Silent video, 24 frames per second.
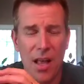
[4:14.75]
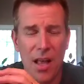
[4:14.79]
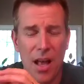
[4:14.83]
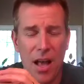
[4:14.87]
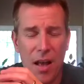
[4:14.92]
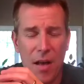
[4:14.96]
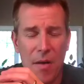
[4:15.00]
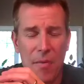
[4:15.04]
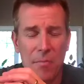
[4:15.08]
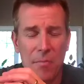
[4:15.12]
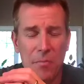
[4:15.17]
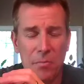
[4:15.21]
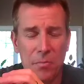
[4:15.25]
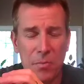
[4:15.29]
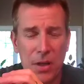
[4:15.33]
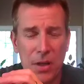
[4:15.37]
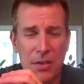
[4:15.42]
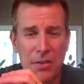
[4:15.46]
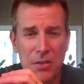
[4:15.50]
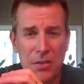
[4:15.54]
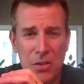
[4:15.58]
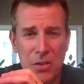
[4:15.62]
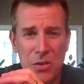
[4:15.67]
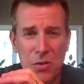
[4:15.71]

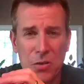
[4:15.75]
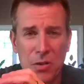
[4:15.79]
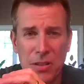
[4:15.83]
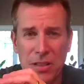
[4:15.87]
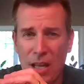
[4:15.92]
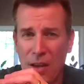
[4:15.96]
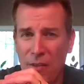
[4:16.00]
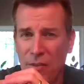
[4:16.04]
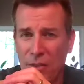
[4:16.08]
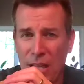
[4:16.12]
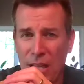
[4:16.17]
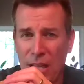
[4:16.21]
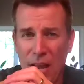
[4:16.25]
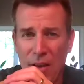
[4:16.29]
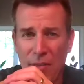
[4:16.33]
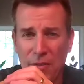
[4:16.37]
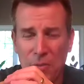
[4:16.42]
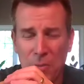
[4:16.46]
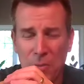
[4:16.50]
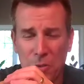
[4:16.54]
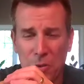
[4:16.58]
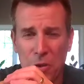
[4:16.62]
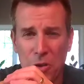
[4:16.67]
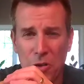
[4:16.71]
But you can definitely have
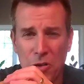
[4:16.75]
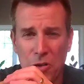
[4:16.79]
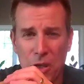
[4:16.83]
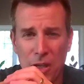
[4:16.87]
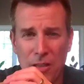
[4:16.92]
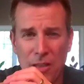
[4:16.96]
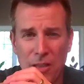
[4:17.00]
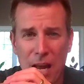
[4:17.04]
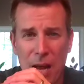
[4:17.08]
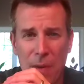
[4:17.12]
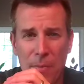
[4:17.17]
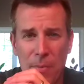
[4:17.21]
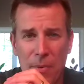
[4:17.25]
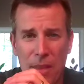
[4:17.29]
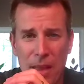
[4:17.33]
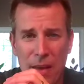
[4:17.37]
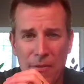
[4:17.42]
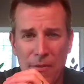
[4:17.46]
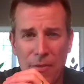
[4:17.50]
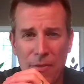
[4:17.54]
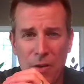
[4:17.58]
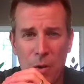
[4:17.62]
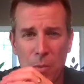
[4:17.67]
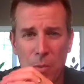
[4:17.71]
some cushion on top of
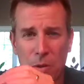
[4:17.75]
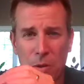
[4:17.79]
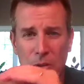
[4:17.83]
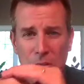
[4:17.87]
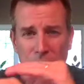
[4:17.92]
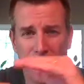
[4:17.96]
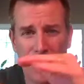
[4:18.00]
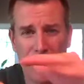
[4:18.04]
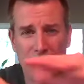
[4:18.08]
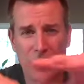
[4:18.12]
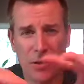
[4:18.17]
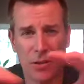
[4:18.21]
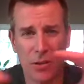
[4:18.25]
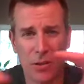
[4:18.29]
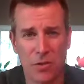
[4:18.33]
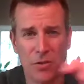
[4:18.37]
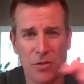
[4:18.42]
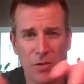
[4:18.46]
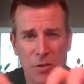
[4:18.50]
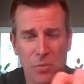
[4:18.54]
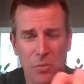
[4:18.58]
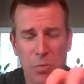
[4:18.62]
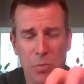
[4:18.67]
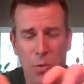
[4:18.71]
that foam because you got the good
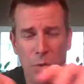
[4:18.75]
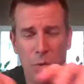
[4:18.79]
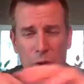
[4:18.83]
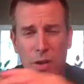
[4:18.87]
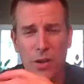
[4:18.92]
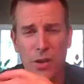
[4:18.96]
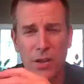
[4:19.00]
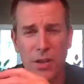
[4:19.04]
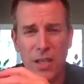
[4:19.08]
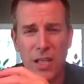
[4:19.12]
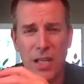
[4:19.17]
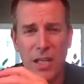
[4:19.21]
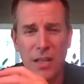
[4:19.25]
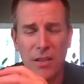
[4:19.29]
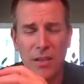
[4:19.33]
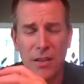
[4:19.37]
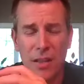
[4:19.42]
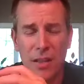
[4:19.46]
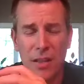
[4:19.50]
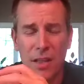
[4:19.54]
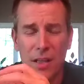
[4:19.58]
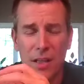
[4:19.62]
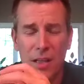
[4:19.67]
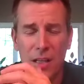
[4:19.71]
support underneath.
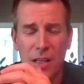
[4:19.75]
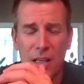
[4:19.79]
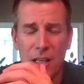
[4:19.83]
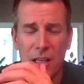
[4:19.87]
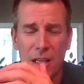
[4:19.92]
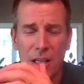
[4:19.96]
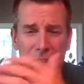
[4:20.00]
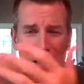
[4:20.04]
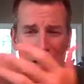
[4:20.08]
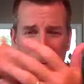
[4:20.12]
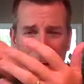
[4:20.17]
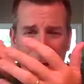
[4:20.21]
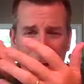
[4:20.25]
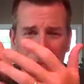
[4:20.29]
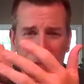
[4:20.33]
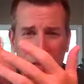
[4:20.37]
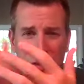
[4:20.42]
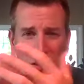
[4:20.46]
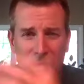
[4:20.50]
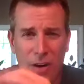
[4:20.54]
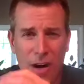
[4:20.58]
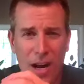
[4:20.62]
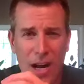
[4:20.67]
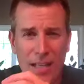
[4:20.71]
You have to
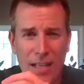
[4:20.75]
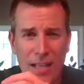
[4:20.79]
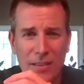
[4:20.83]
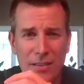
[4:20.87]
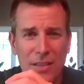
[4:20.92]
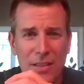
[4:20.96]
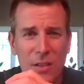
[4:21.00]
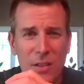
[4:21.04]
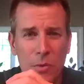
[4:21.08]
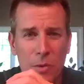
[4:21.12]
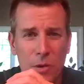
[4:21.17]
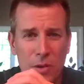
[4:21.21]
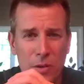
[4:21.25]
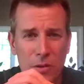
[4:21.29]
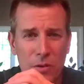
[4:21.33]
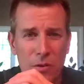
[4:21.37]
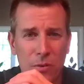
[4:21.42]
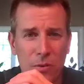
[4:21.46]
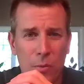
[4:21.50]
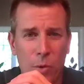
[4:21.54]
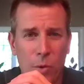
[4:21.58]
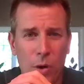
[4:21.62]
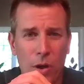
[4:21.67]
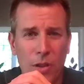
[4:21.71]
try to see what
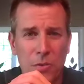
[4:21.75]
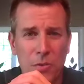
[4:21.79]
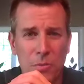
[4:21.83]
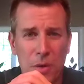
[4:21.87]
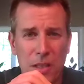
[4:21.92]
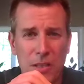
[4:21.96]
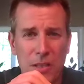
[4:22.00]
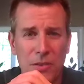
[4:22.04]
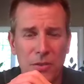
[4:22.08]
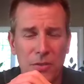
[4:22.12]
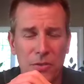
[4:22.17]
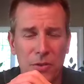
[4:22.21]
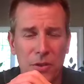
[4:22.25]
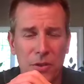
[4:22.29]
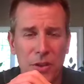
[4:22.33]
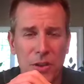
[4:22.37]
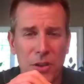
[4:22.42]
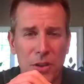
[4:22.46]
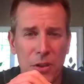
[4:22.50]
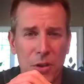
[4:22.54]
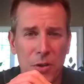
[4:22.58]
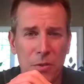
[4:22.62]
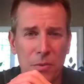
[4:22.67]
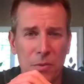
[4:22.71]
works best for
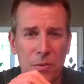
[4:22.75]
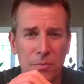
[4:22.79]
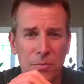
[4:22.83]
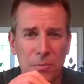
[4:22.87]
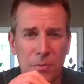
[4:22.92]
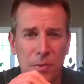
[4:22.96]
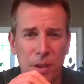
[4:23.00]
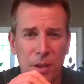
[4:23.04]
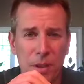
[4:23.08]
you.